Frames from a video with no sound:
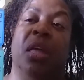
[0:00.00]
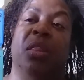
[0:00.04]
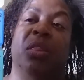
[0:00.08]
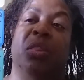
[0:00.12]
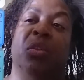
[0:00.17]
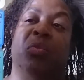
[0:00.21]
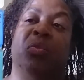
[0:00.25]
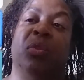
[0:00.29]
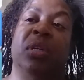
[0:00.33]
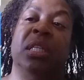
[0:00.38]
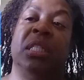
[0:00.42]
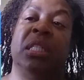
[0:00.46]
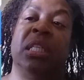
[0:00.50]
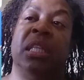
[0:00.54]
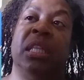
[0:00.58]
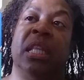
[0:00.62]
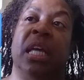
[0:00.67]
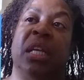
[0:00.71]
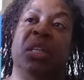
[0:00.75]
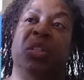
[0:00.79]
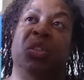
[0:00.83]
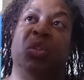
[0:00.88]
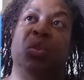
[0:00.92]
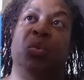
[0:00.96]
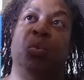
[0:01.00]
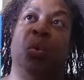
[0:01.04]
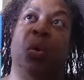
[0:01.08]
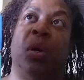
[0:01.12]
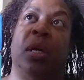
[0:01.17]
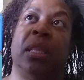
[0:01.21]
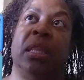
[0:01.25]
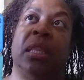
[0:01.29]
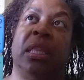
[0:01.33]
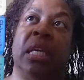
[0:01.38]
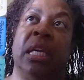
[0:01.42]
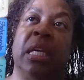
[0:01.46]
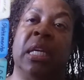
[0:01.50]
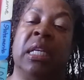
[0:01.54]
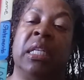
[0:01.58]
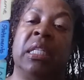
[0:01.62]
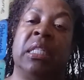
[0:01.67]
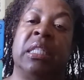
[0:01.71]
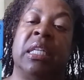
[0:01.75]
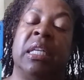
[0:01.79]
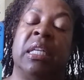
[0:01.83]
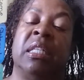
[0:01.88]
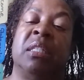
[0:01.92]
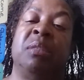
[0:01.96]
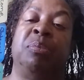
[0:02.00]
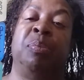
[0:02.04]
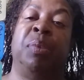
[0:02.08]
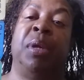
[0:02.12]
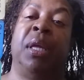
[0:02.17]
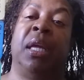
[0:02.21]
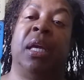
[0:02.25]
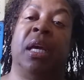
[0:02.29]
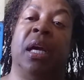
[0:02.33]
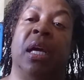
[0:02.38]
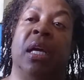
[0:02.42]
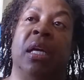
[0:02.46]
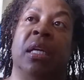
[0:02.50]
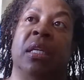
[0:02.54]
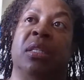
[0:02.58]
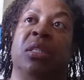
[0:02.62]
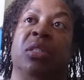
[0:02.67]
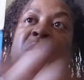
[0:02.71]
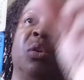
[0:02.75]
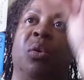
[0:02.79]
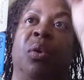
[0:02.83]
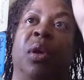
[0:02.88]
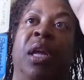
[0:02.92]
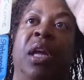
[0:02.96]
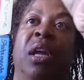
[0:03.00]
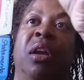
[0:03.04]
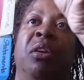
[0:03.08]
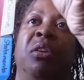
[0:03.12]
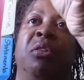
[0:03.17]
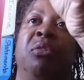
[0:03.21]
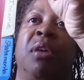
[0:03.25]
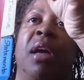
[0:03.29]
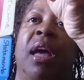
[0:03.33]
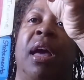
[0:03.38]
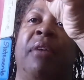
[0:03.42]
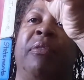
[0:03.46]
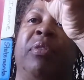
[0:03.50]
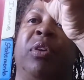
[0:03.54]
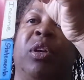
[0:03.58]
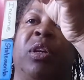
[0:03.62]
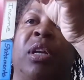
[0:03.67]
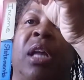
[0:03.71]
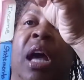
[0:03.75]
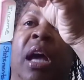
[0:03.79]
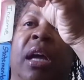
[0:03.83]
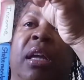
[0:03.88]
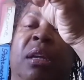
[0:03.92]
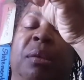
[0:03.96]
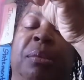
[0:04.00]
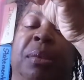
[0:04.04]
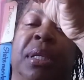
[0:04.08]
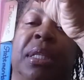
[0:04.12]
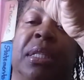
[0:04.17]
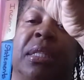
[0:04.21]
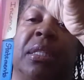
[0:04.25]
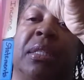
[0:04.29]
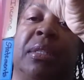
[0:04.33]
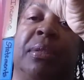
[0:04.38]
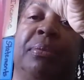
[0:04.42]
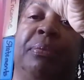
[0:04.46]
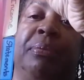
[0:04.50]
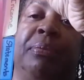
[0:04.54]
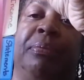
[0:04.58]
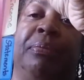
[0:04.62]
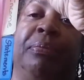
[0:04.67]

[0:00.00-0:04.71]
The reason that you want these is because, so here you have your documents.